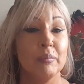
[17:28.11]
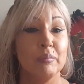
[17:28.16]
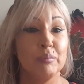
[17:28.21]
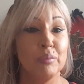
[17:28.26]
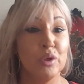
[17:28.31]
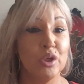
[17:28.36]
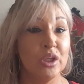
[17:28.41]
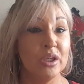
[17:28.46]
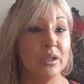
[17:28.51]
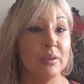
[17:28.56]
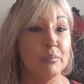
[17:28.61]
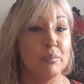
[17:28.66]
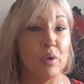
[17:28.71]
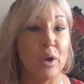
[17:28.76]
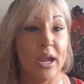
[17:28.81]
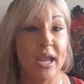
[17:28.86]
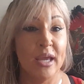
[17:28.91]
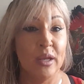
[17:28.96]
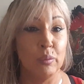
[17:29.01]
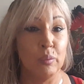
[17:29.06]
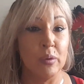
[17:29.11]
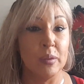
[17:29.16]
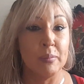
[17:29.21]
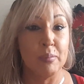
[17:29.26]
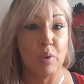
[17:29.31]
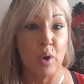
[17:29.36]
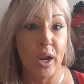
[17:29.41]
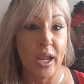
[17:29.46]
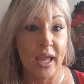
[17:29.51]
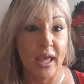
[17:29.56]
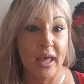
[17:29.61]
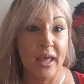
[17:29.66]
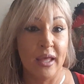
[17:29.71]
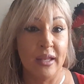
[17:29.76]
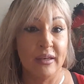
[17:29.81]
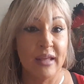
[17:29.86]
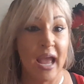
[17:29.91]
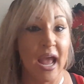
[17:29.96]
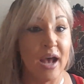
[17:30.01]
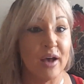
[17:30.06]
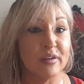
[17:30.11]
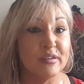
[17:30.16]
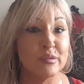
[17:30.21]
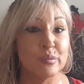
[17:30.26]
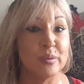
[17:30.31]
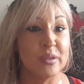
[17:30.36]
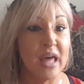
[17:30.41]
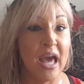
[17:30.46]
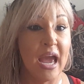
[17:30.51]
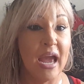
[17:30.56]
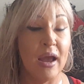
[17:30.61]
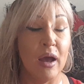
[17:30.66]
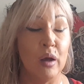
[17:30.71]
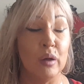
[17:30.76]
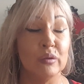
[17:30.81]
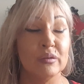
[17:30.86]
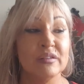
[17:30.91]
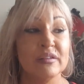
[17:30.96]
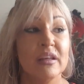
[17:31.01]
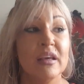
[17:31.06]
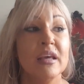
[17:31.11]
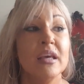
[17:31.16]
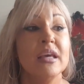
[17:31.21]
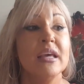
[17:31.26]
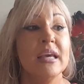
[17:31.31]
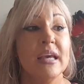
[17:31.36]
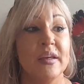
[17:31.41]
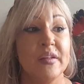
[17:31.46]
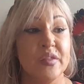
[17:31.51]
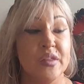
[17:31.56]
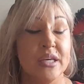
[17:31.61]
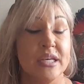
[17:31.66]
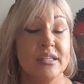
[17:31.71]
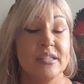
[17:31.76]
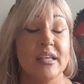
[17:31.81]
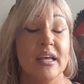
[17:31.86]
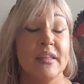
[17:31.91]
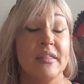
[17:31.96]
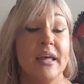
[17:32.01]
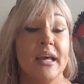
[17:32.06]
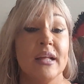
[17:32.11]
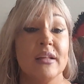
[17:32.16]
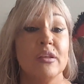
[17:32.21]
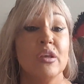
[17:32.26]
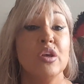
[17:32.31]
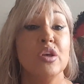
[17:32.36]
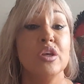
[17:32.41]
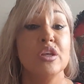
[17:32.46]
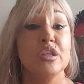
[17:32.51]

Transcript: putting brand with brand, house with house, and things like that.